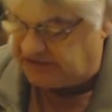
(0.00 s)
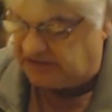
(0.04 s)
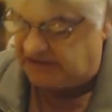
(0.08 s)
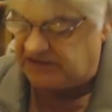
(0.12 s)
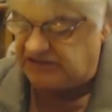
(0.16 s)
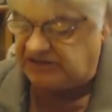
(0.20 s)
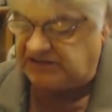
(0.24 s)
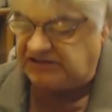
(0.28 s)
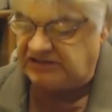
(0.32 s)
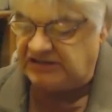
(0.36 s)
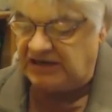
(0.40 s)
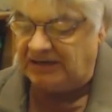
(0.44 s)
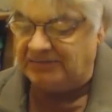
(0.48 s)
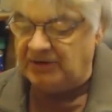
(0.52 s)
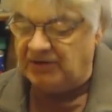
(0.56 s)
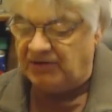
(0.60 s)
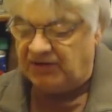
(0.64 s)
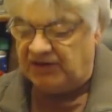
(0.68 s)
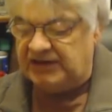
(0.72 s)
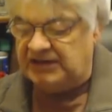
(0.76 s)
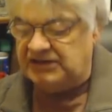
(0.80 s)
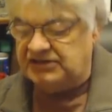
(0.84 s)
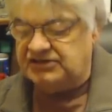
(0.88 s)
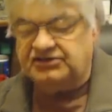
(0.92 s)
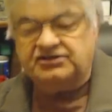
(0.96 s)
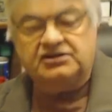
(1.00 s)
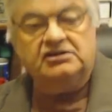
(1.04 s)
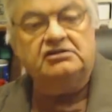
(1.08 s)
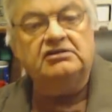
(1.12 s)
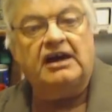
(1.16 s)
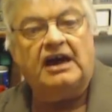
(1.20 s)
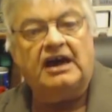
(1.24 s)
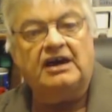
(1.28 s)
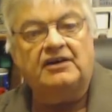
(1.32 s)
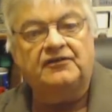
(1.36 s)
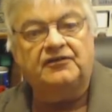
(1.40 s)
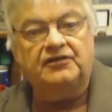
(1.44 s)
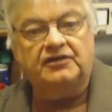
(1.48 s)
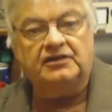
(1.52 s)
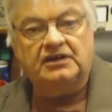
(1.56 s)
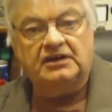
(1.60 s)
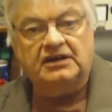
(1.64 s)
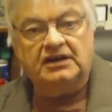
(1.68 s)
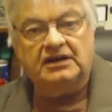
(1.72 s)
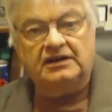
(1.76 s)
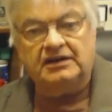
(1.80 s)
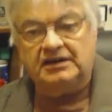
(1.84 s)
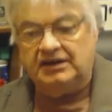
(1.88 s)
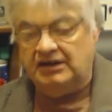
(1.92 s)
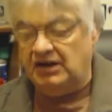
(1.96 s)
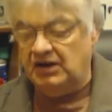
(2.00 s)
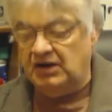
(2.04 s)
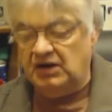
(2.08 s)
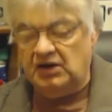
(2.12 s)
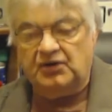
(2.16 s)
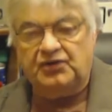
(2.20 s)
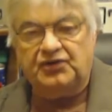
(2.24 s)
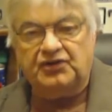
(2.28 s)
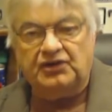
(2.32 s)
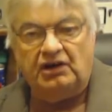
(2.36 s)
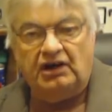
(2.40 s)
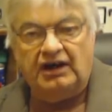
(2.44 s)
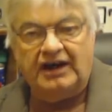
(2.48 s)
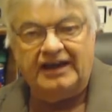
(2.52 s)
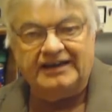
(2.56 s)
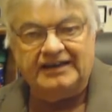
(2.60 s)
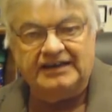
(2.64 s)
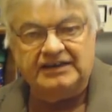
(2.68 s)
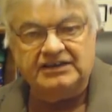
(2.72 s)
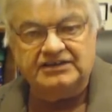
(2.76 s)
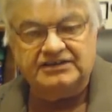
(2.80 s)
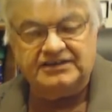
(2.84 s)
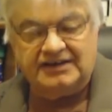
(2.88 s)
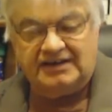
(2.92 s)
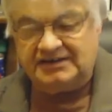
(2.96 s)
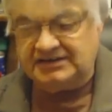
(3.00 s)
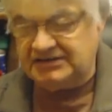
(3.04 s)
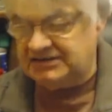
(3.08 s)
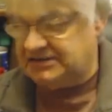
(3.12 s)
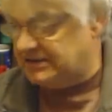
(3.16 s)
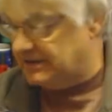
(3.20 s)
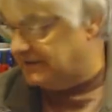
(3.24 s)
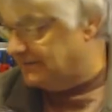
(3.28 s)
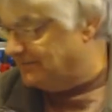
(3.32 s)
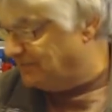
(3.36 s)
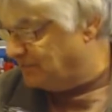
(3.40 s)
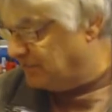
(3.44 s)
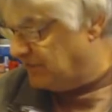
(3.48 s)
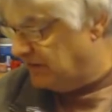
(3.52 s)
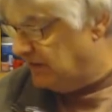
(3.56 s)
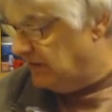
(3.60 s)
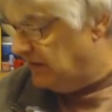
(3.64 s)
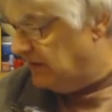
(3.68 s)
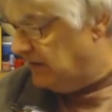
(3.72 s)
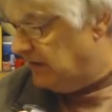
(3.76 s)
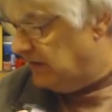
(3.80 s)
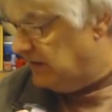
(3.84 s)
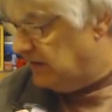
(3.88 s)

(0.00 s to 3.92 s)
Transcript: But some of these do have an earth line inductor